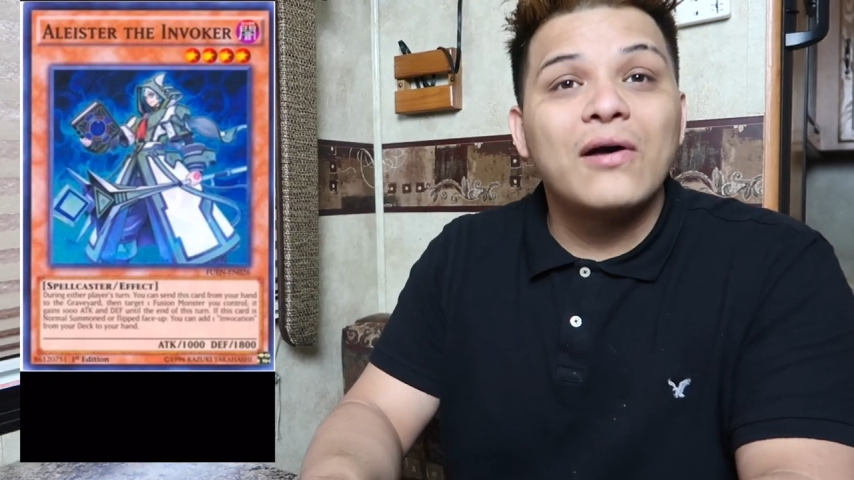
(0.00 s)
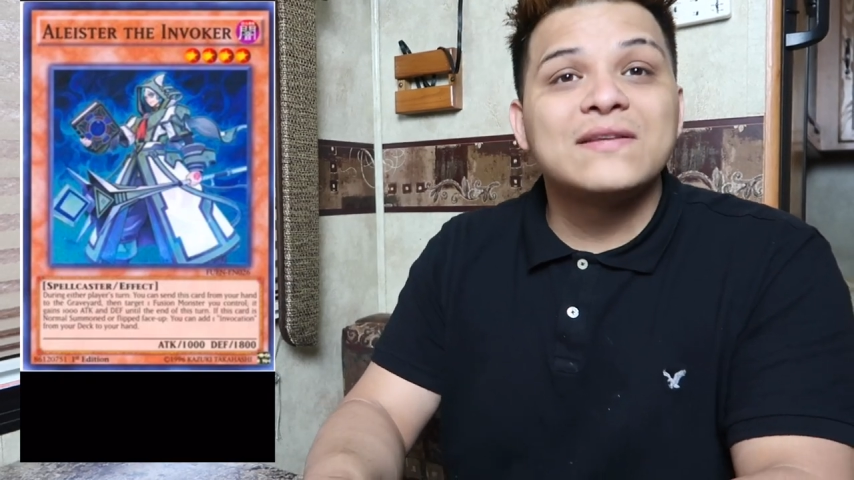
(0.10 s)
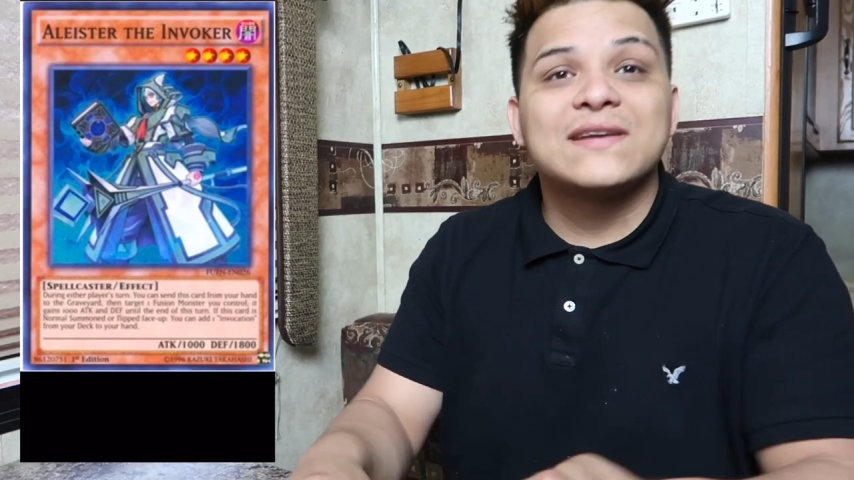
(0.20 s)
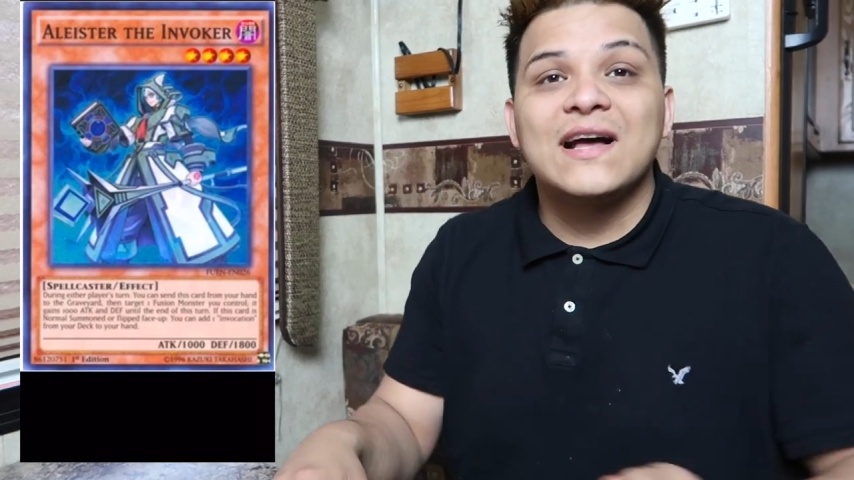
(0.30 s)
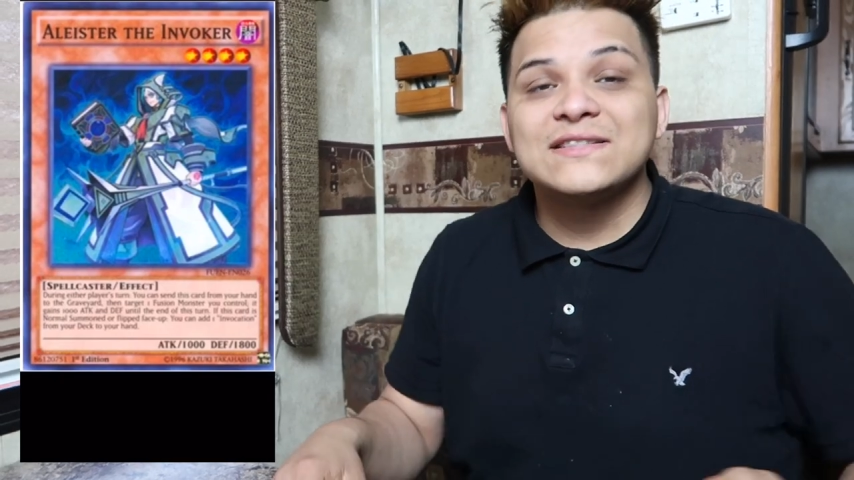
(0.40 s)
all
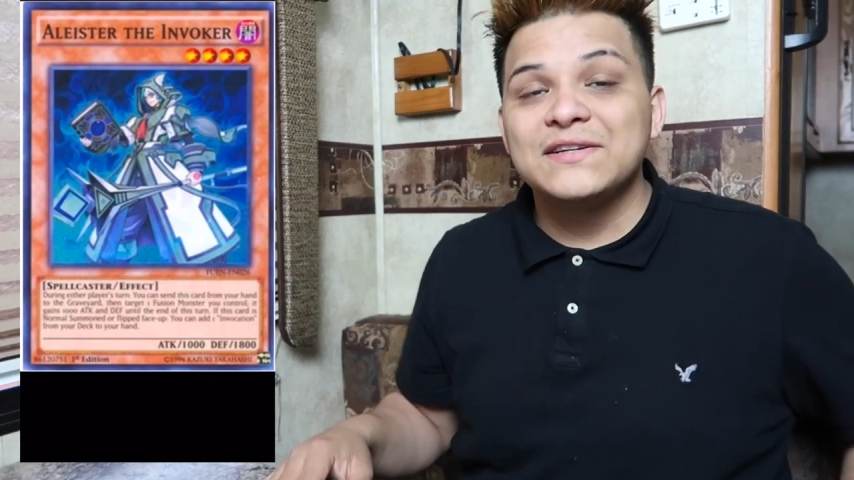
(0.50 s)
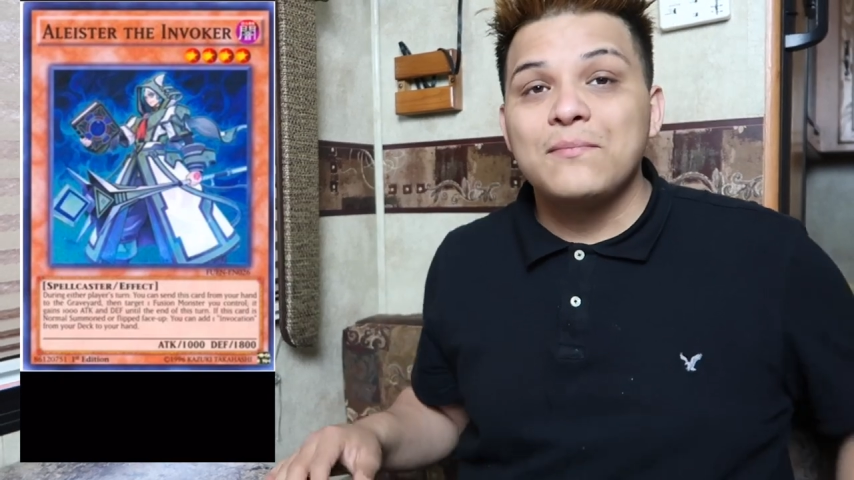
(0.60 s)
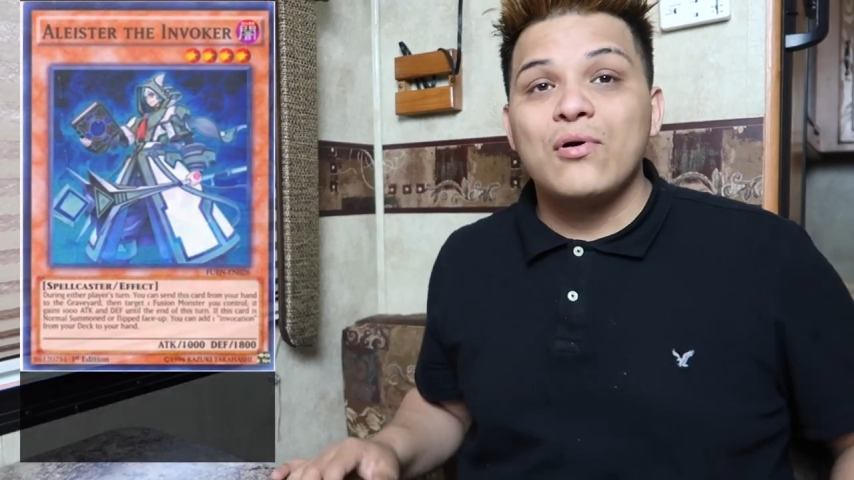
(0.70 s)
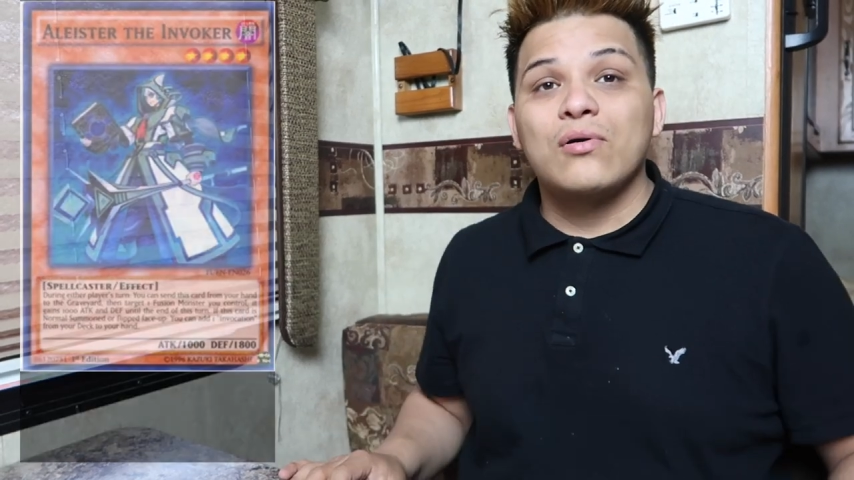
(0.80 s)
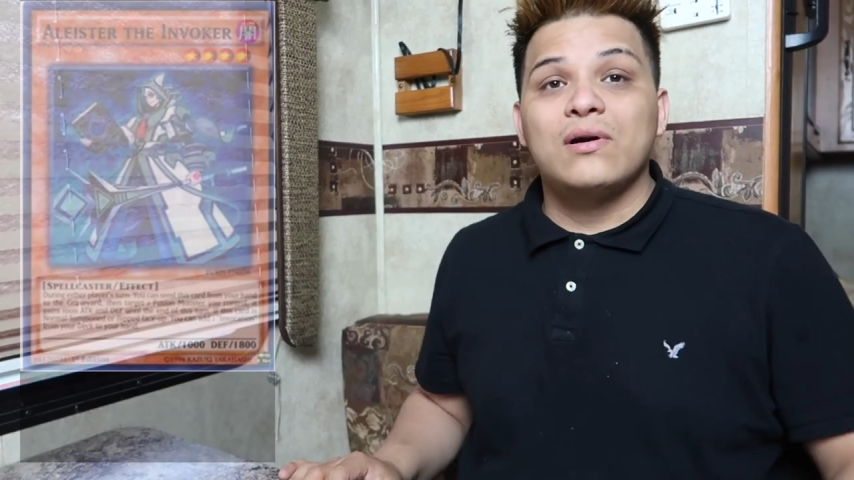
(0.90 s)
these kinds of
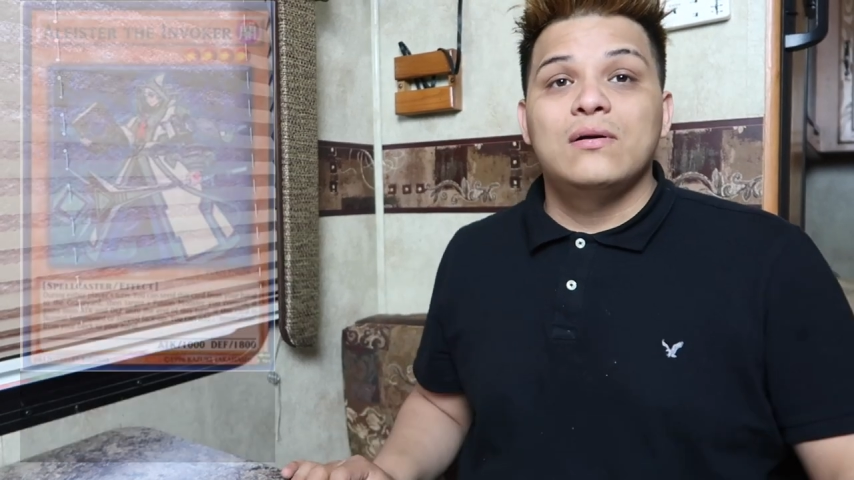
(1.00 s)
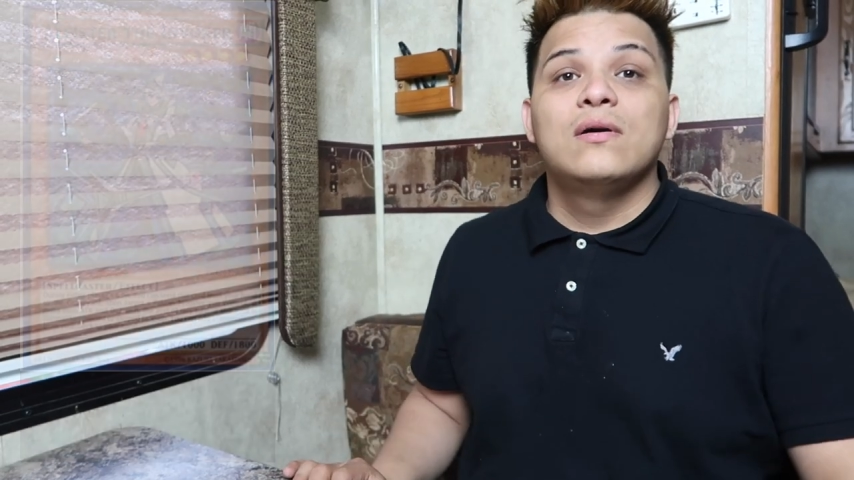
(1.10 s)
Invoke.